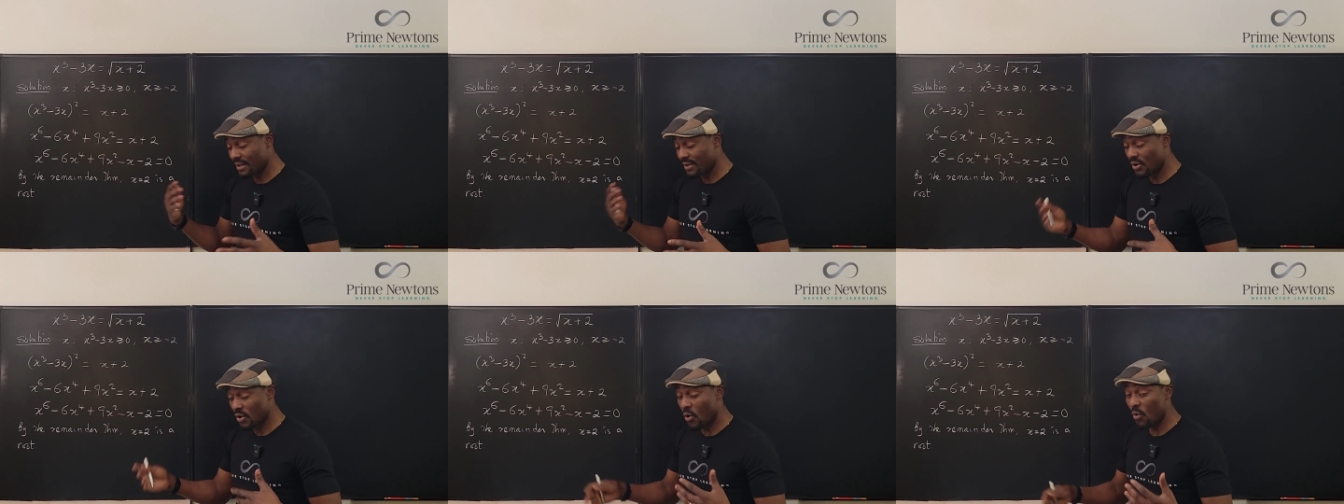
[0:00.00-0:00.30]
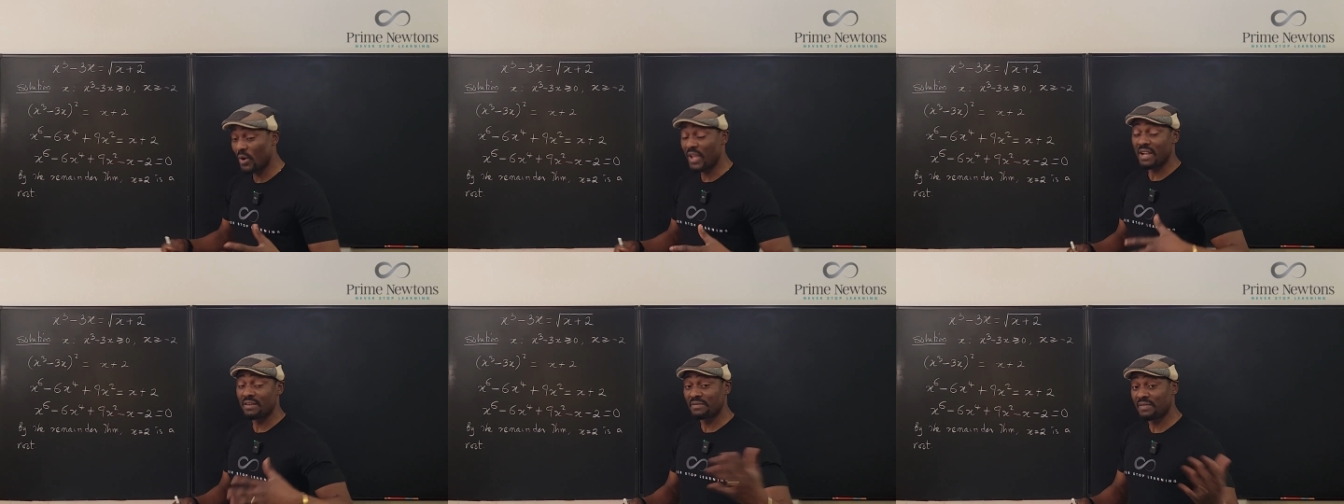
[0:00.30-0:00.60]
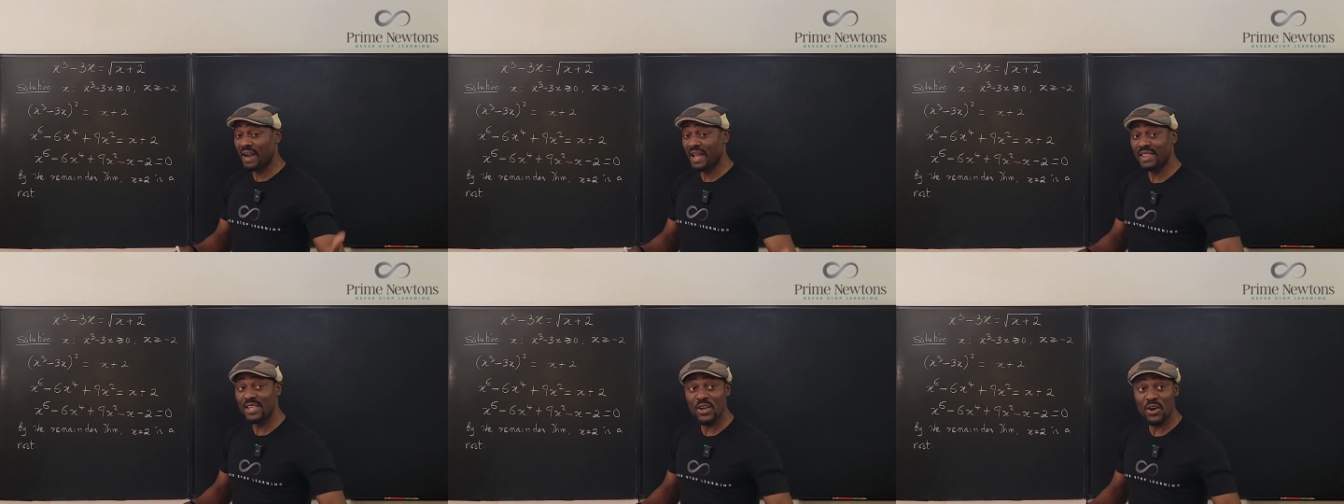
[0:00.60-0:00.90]
Or we can
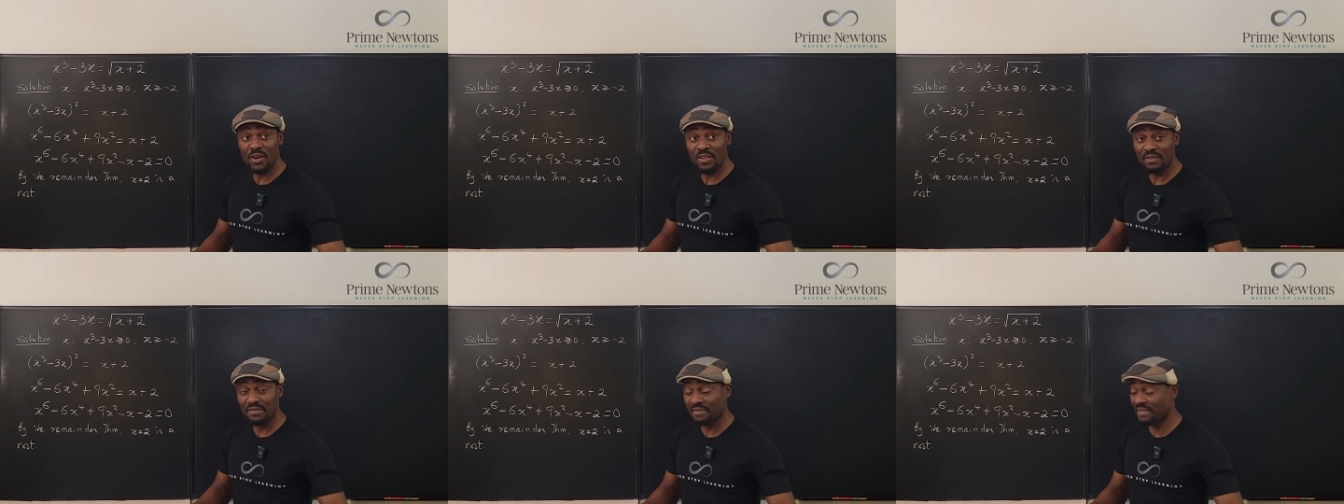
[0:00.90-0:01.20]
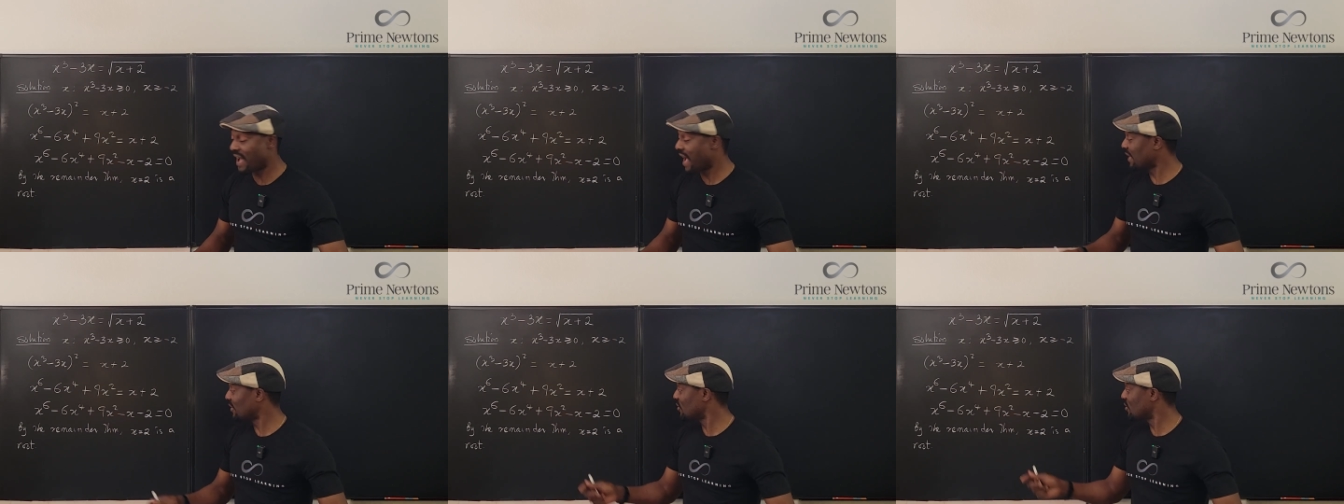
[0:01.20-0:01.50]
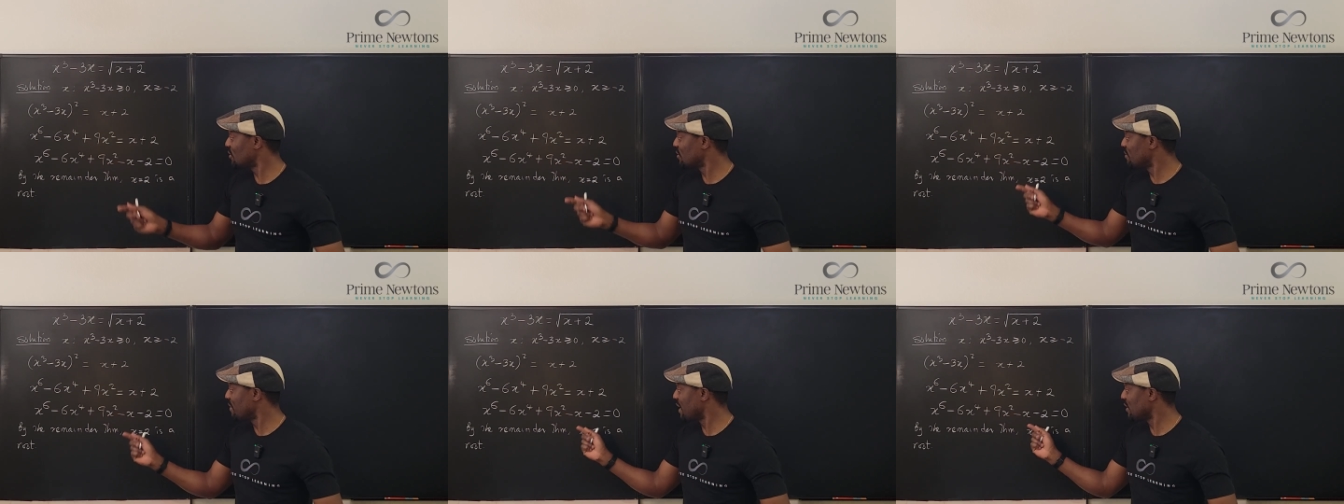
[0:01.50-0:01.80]
find the other
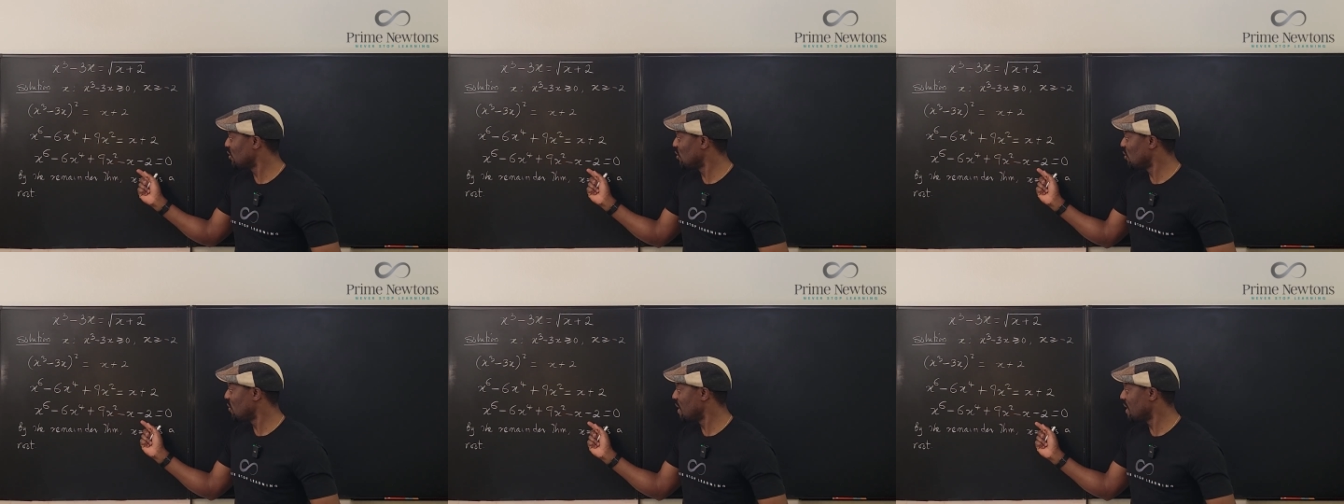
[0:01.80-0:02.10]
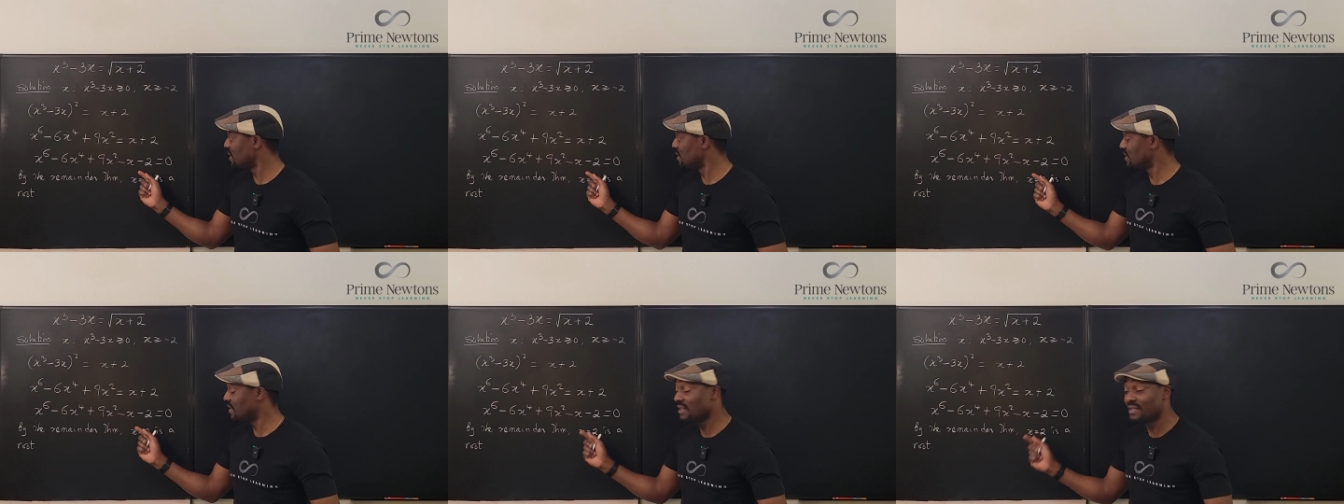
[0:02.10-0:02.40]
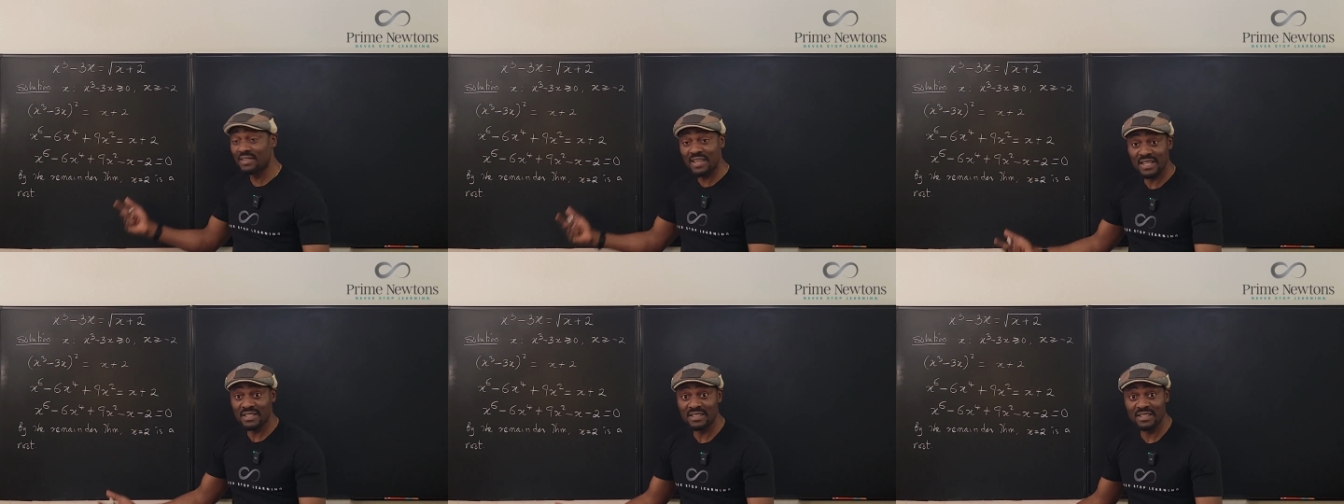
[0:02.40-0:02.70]
factors by doing
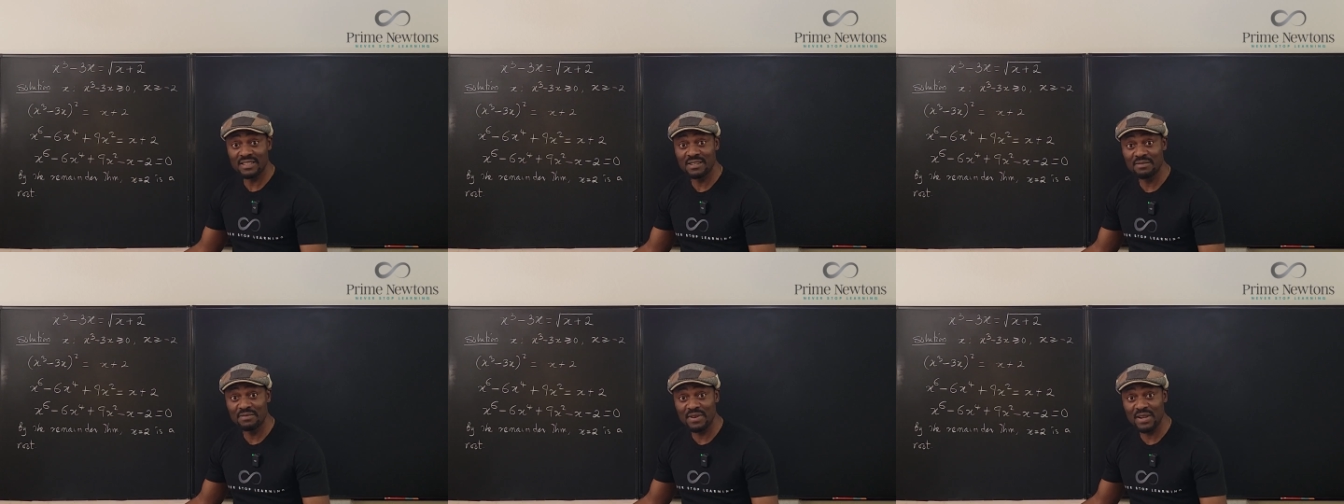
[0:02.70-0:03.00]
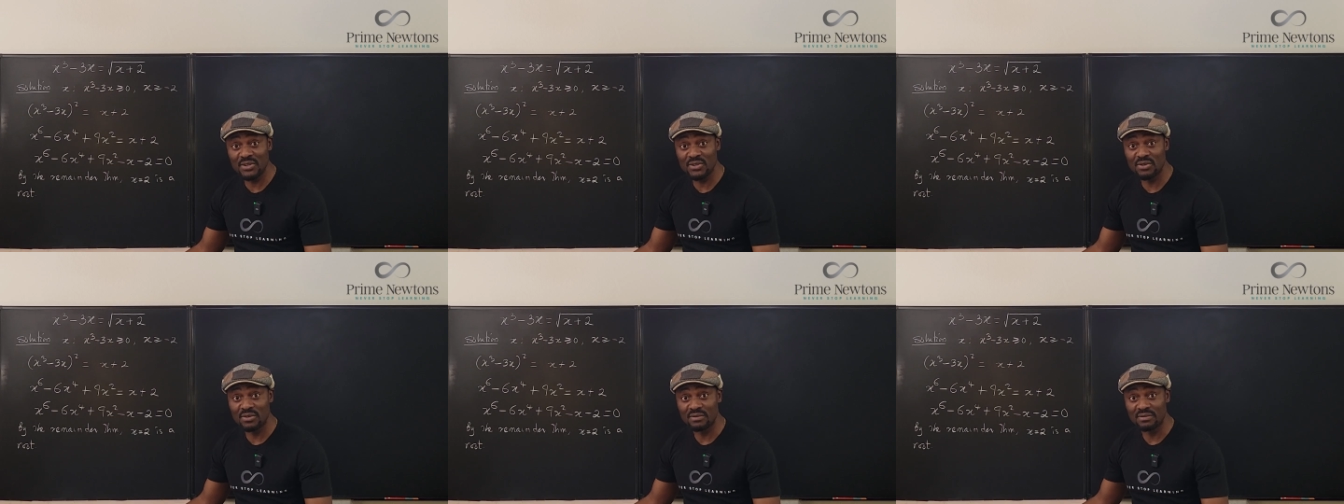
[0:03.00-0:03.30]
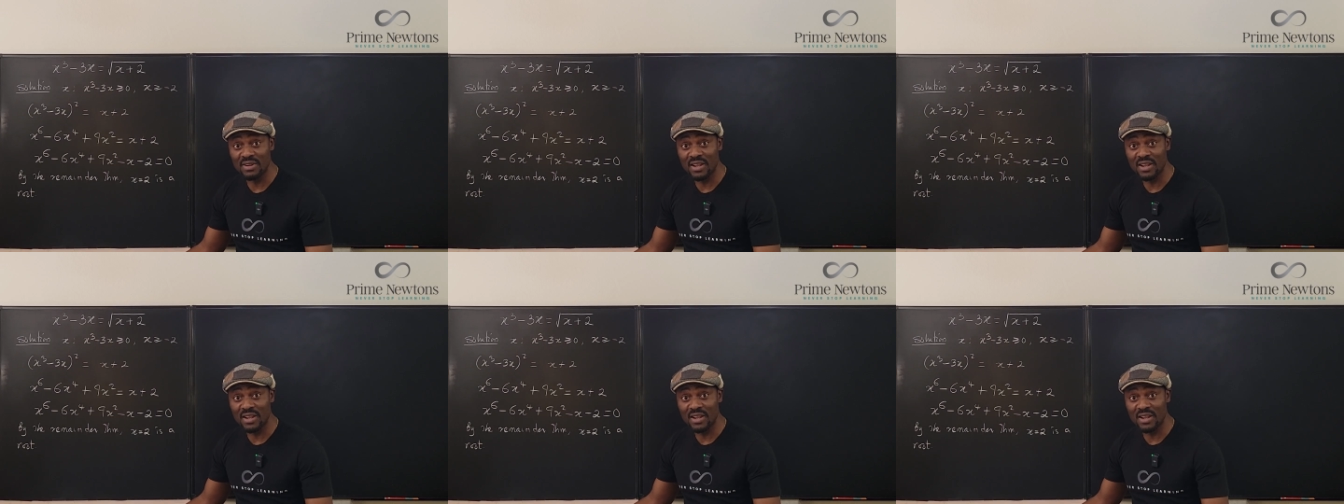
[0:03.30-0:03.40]
synthetic division.